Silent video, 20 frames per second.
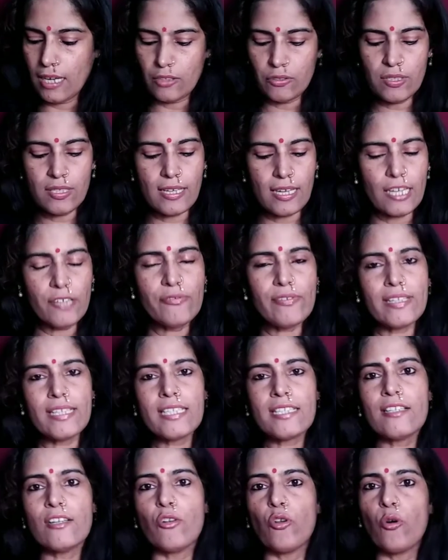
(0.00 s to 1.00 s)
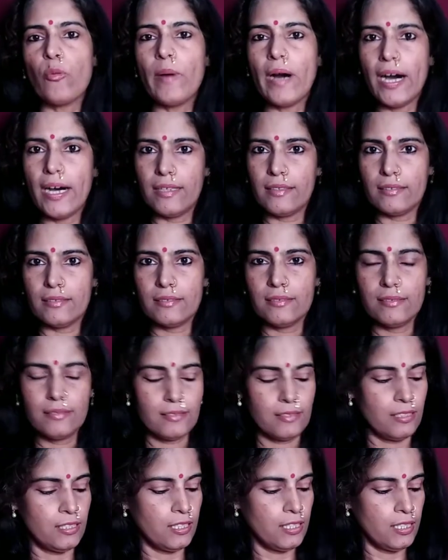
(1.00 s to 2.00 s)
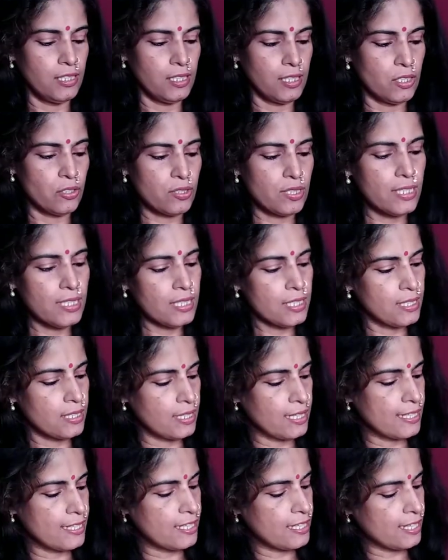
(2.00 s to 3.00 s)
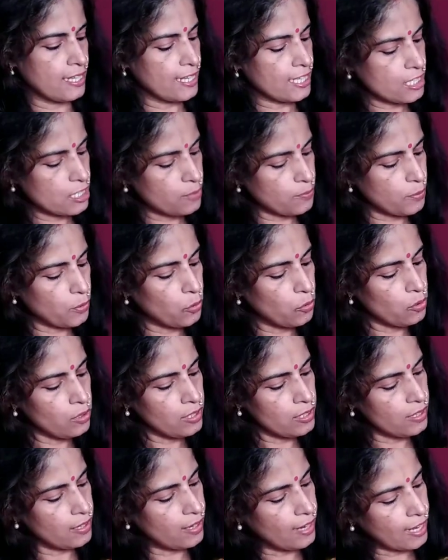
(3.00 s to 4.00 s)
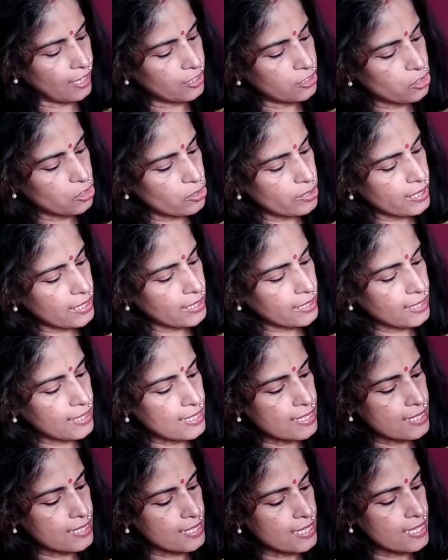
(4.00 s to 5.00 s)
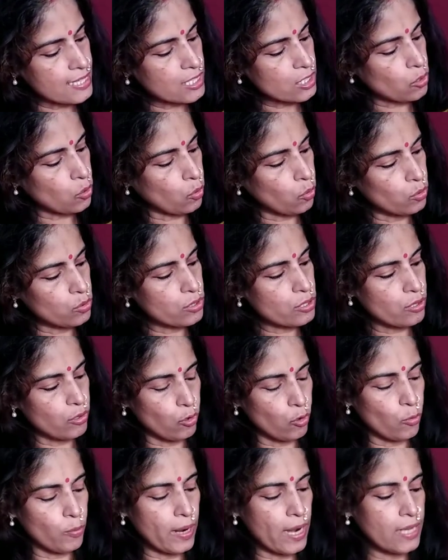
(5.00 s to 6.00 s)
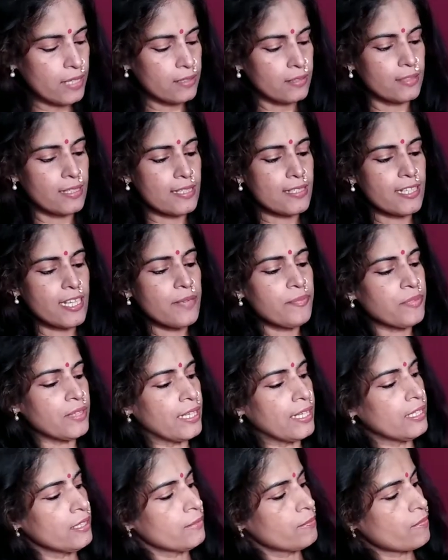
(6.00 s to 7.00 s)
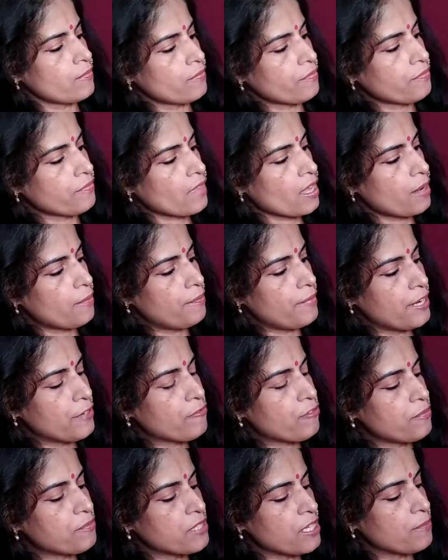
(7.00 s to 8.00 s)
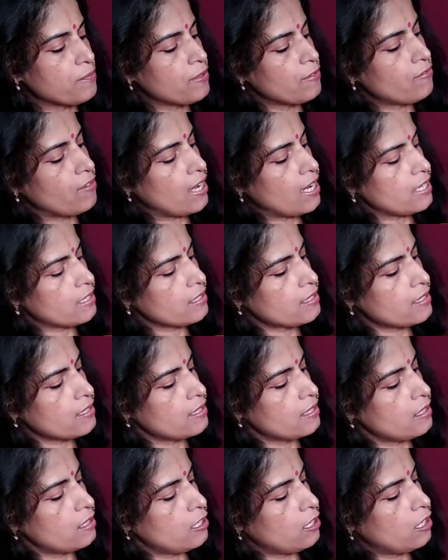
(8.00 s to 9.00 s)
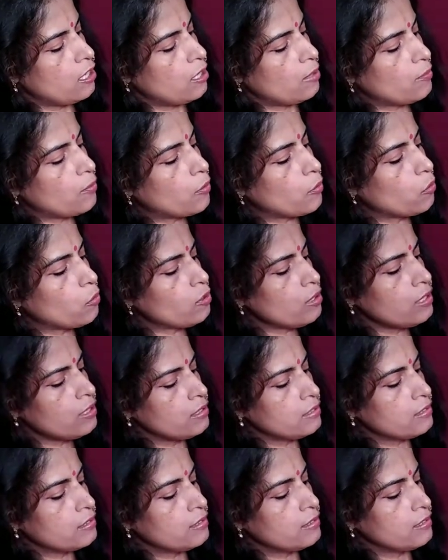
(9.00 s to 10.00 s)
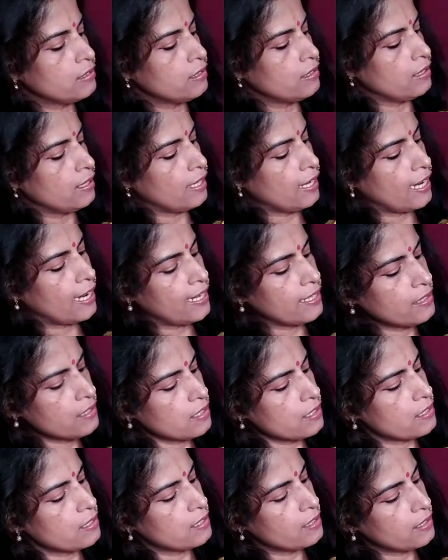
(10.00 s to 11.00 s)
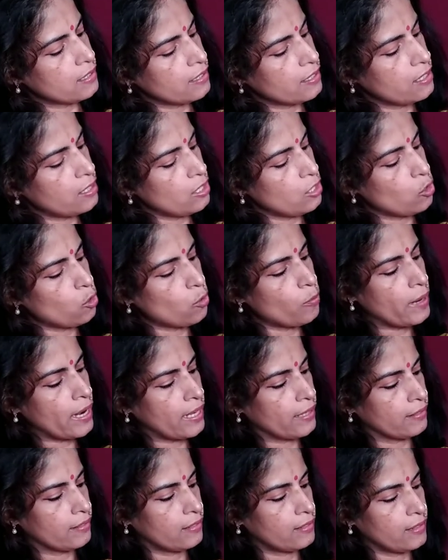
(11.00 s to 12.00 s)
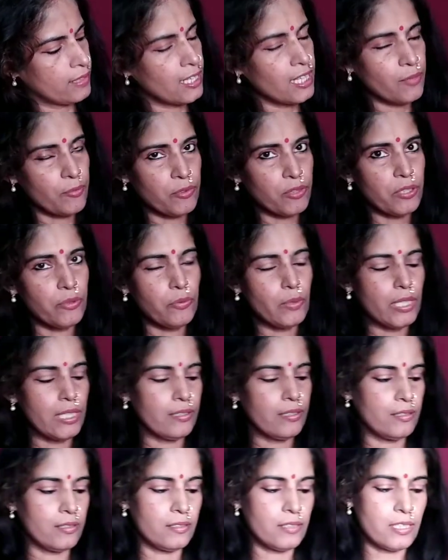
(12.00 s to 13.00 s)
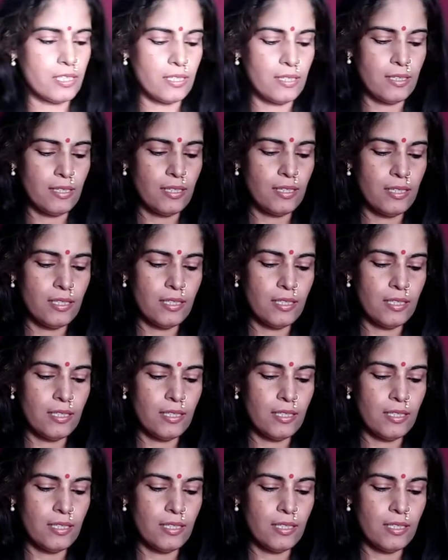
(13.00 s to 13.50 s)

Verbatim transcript: Now the second one is Loban. You see, it says Phool luxury incense cones Loban. The same thing, made from temple flowers, Phool and Loban, the name of the variant.